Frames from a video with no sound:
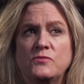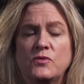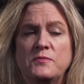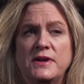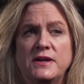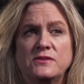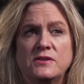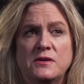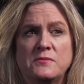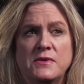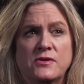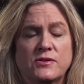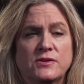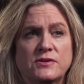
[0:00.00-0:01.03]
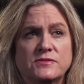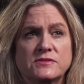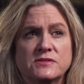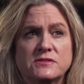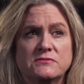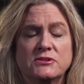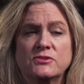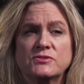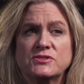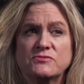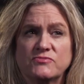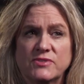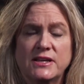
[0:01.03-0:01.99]
will make the Americans look
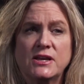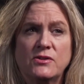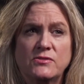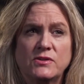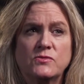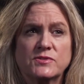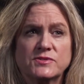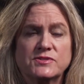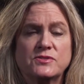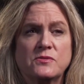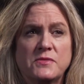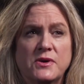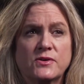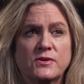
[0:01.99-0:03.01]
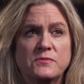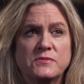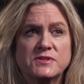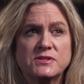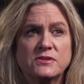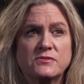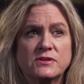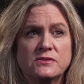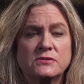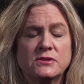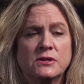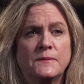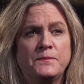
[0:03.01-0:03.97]
to really only want to do American material,
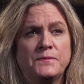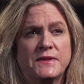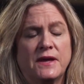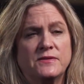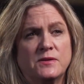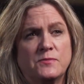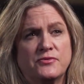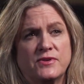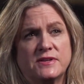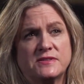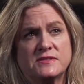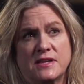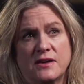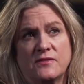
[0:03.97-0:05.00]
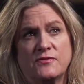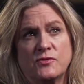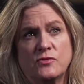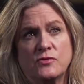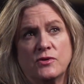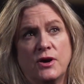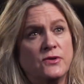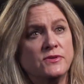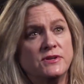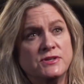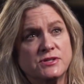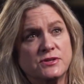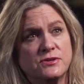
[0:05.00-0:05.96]
and the Brits therefore
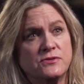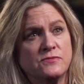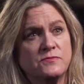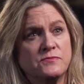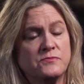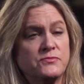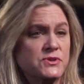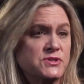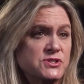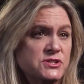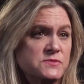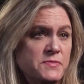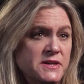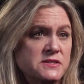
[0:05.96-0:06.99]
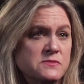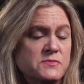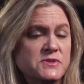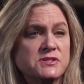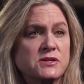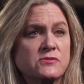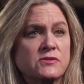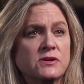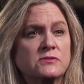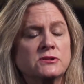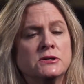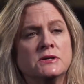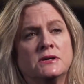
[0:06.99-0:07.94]
only do British-based
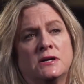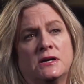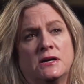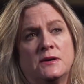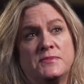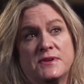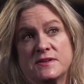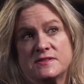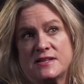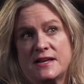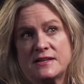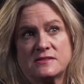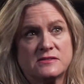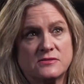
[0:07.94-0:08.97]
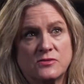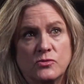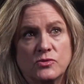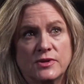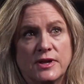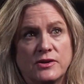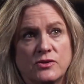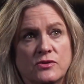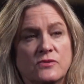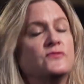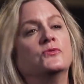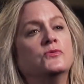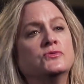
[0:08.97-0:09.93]
material because that's all they can
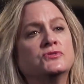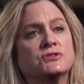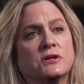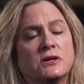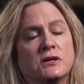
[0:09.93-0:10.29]
afford.